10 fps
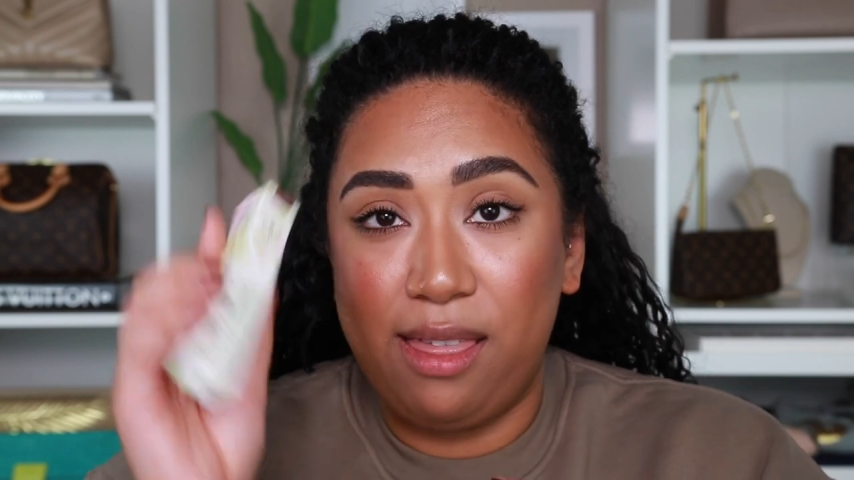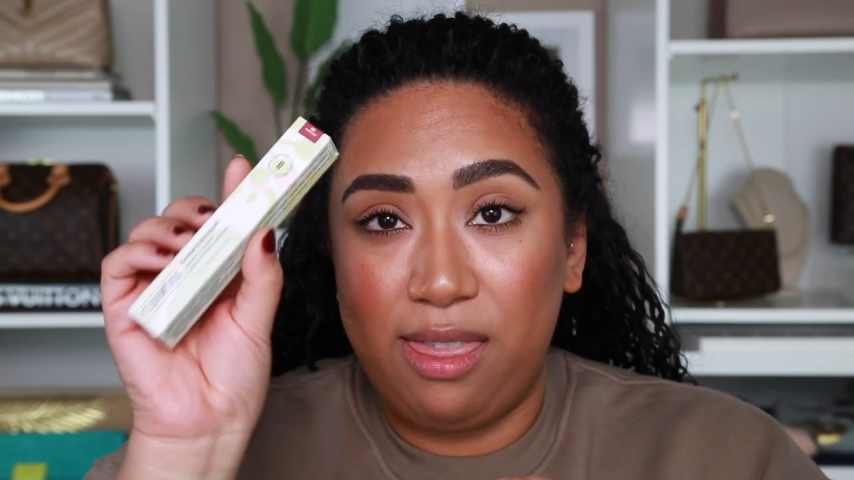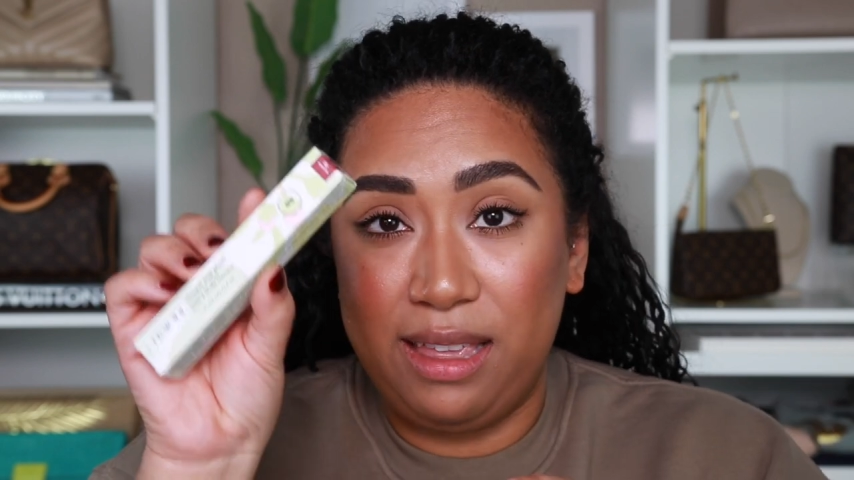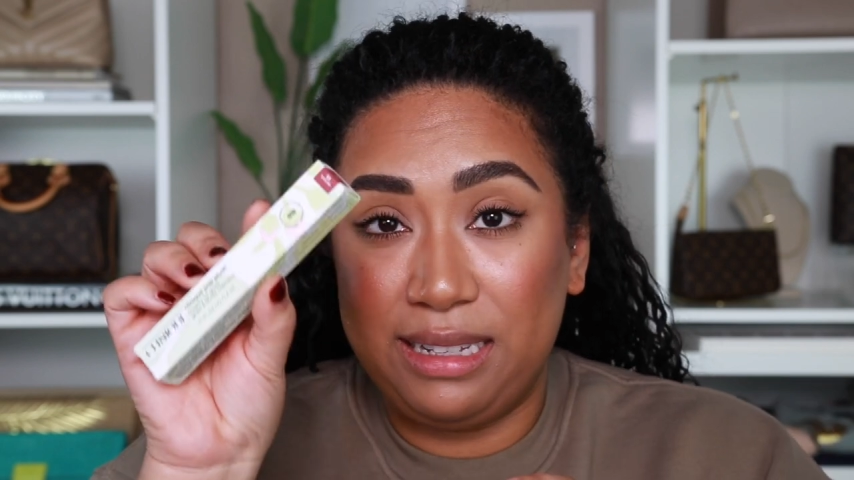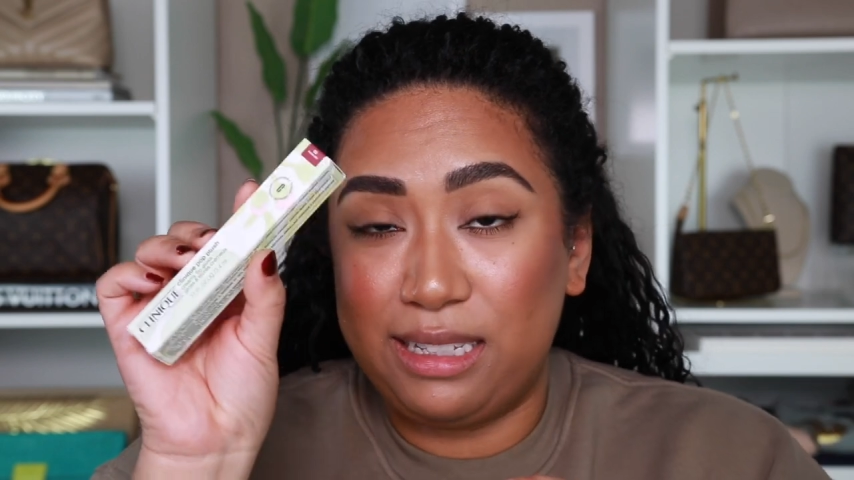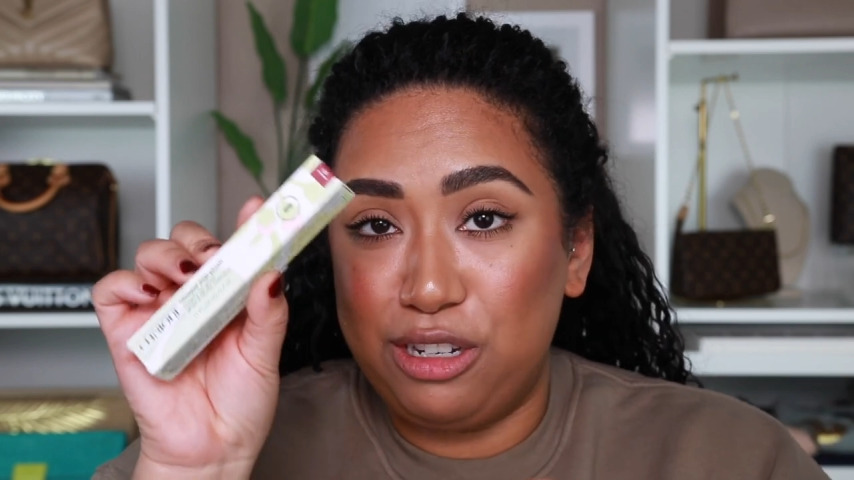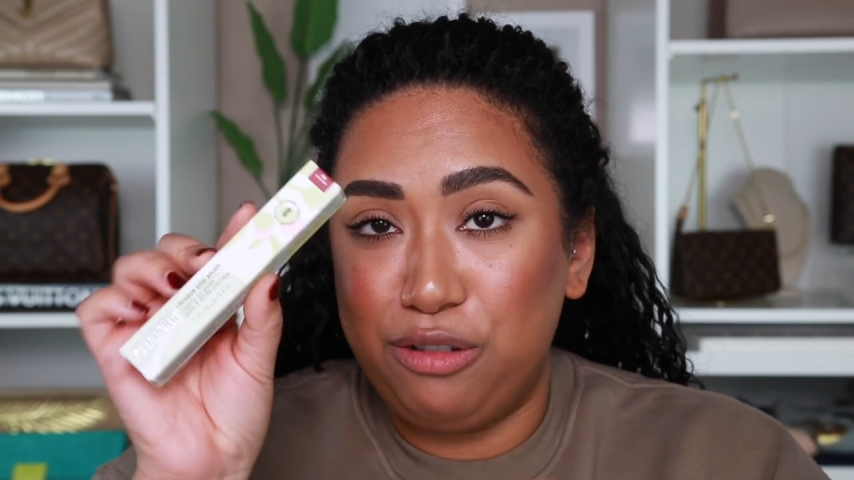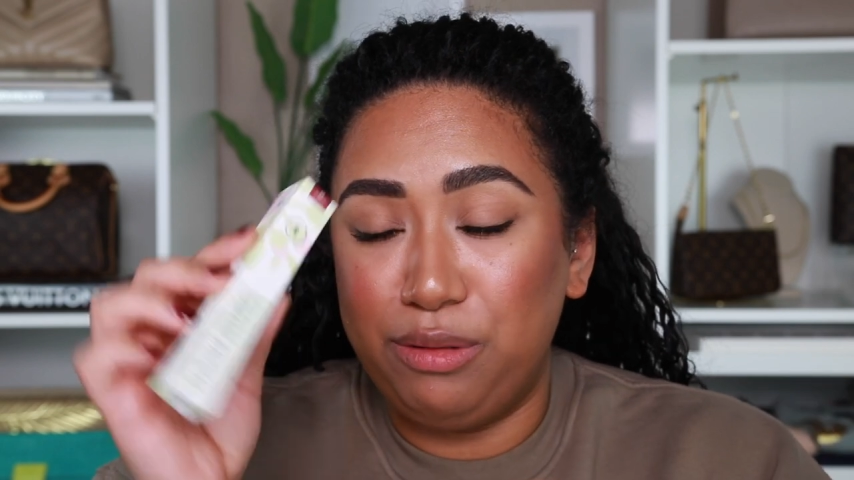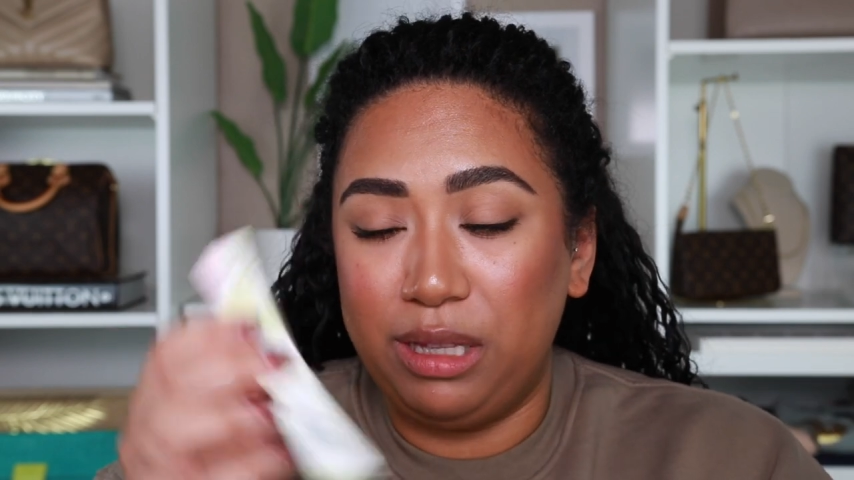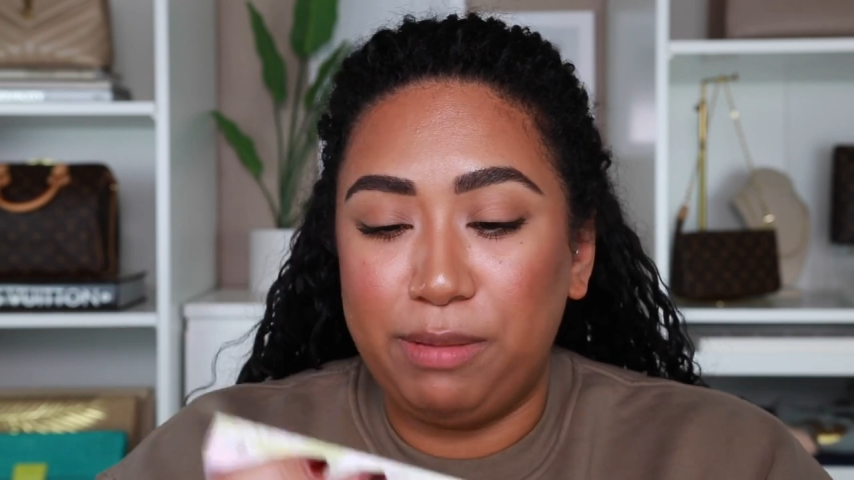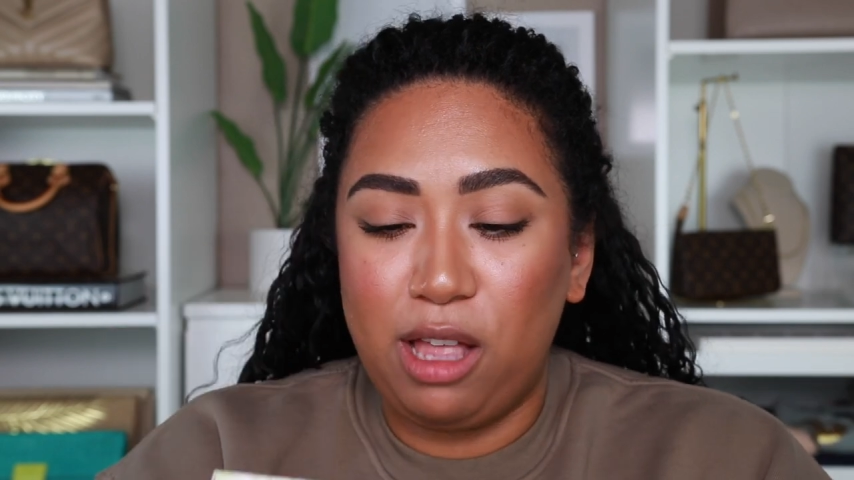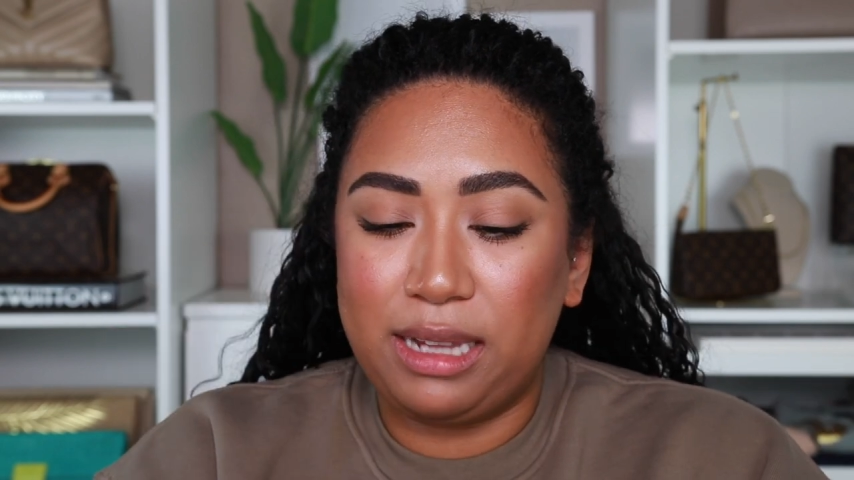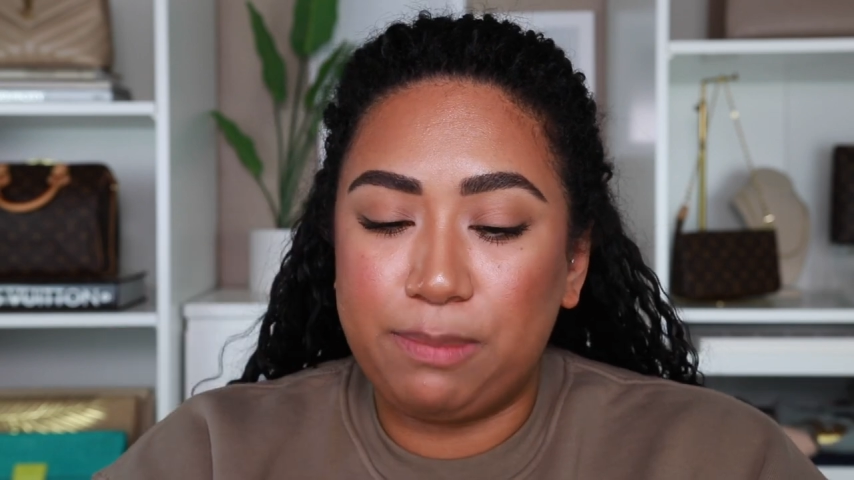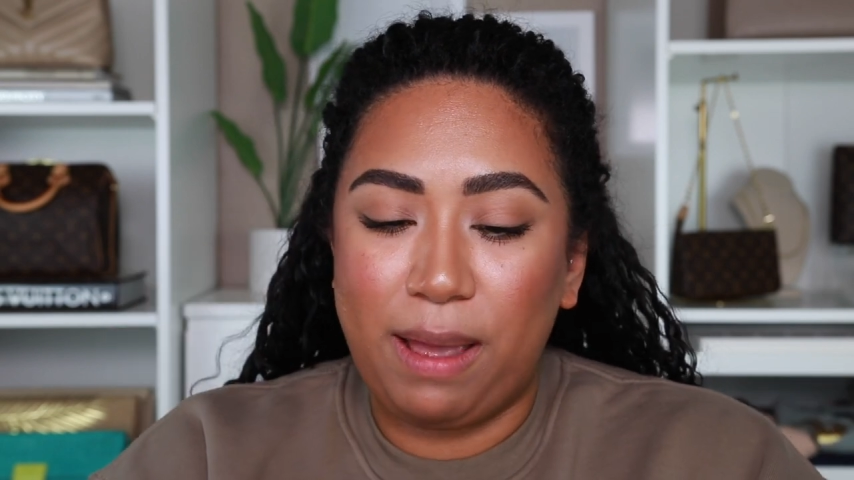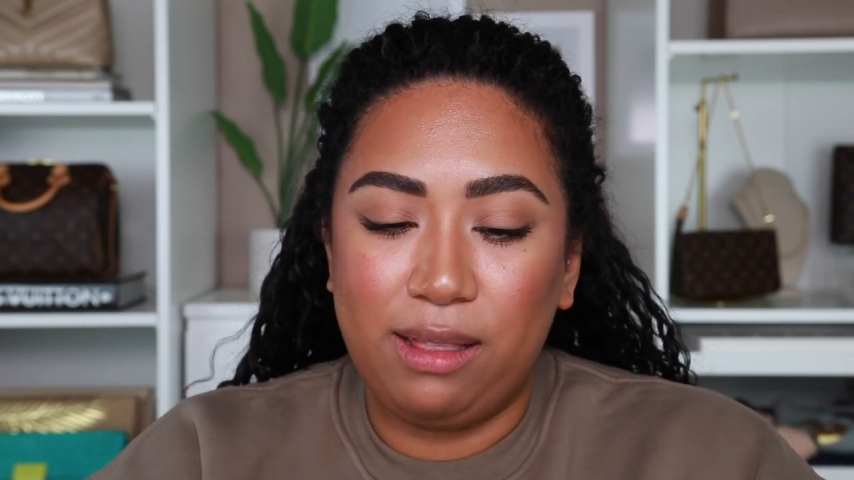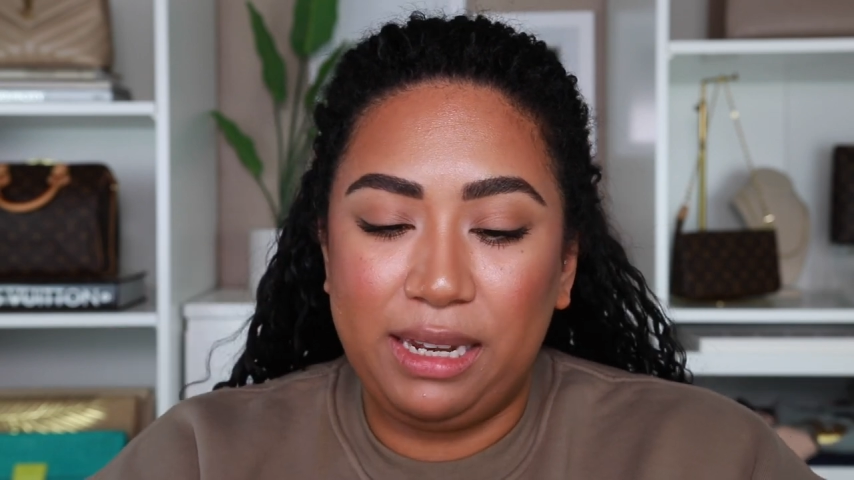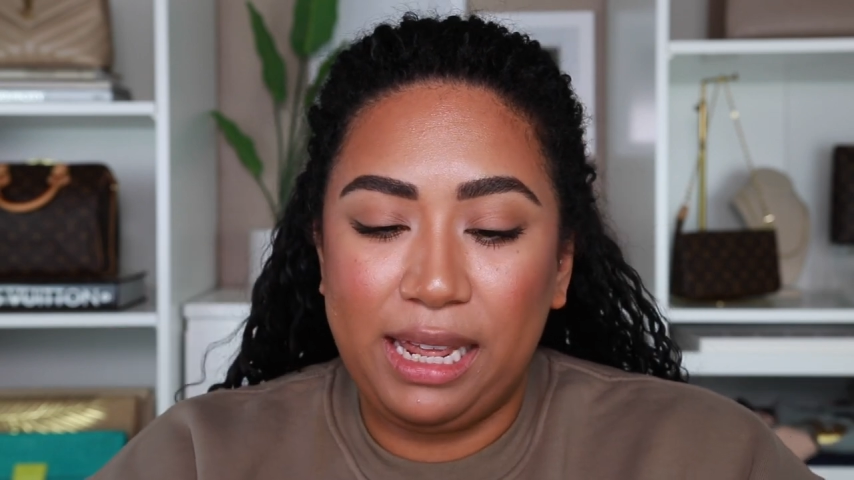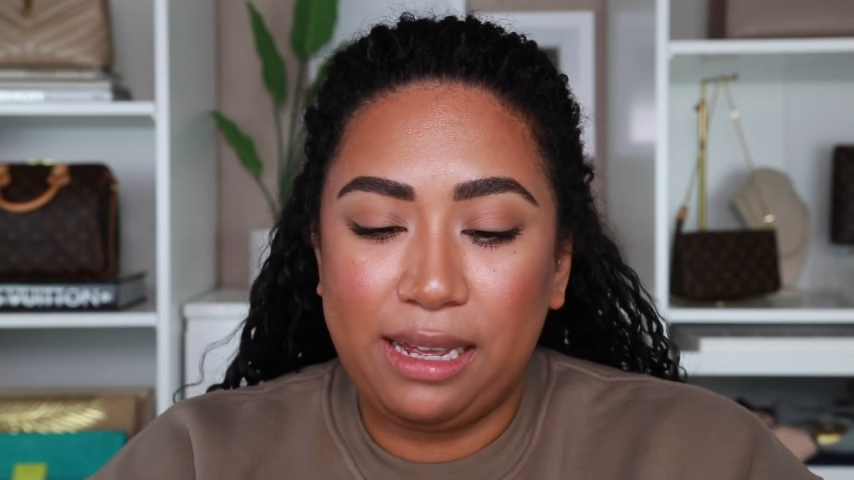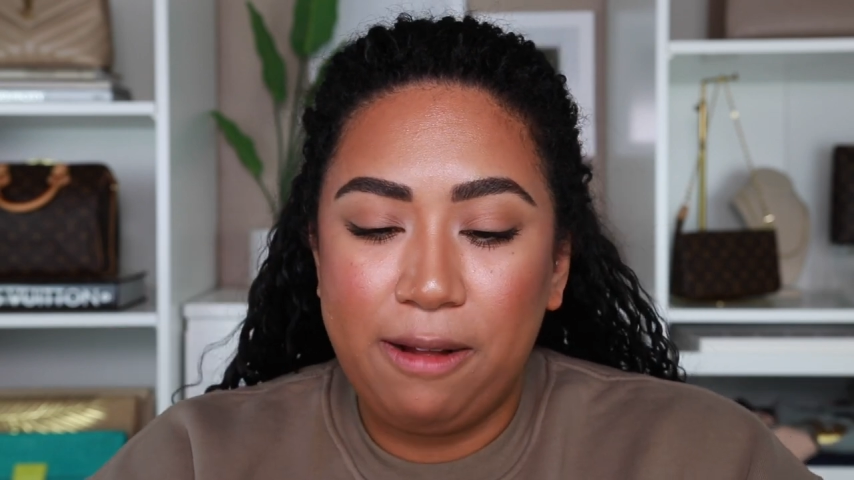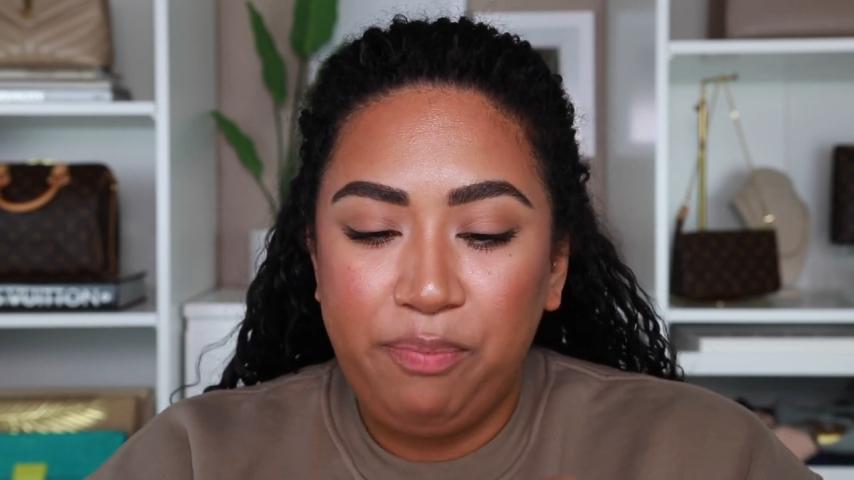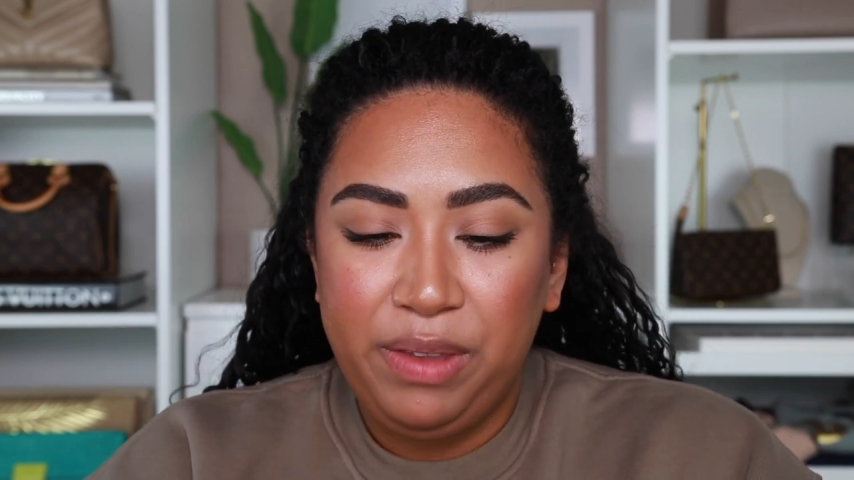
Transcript: this new lip gloss by Clinique.